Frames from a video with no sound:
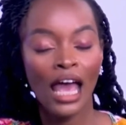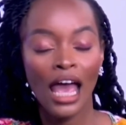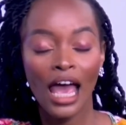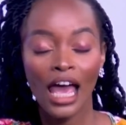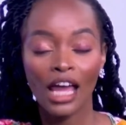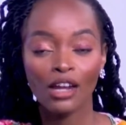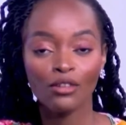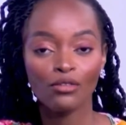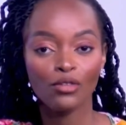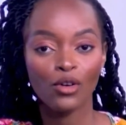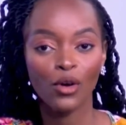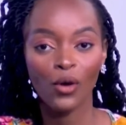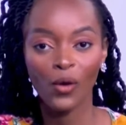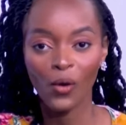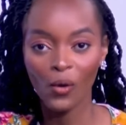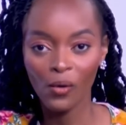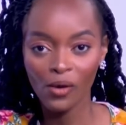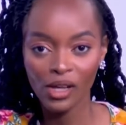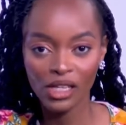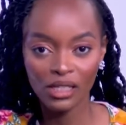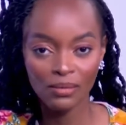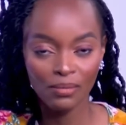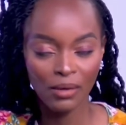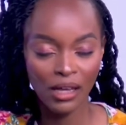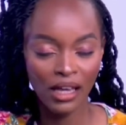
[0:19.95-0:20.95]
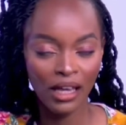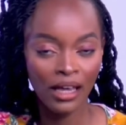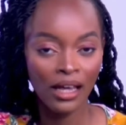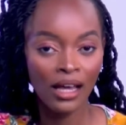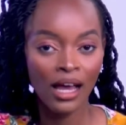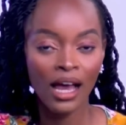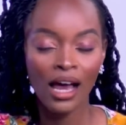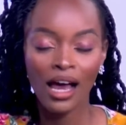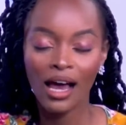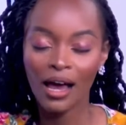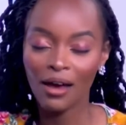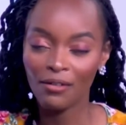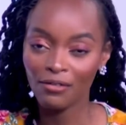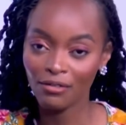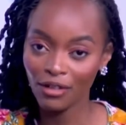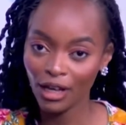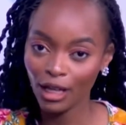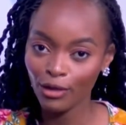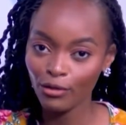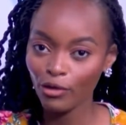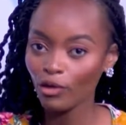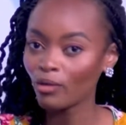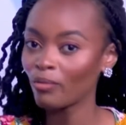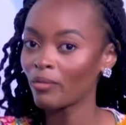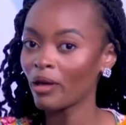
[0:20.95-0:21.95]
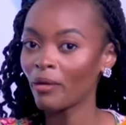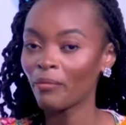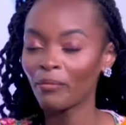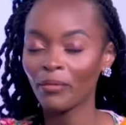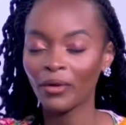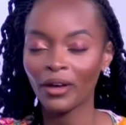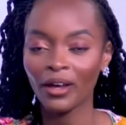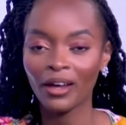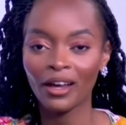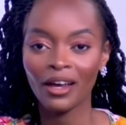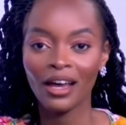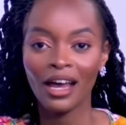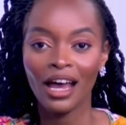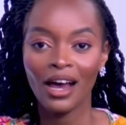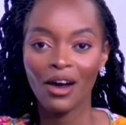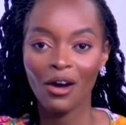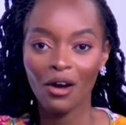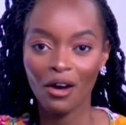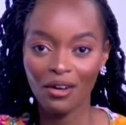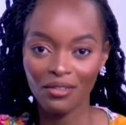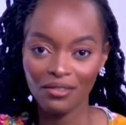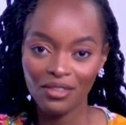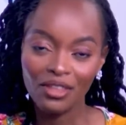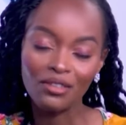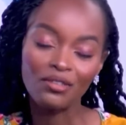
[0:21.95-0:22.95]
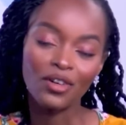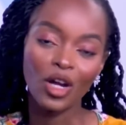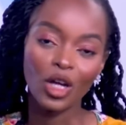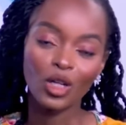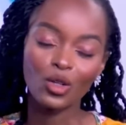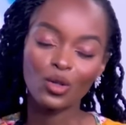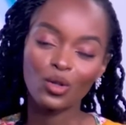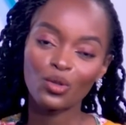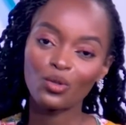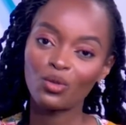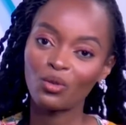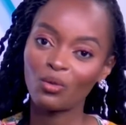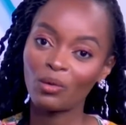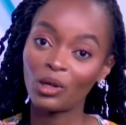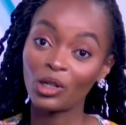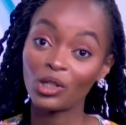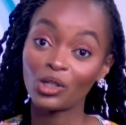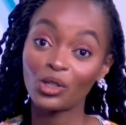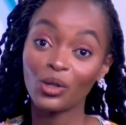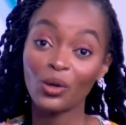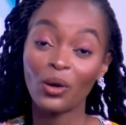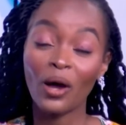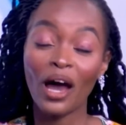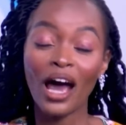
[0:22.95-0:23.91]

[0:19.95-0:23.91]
and for always being a faithful member of the Virtuous Women Show.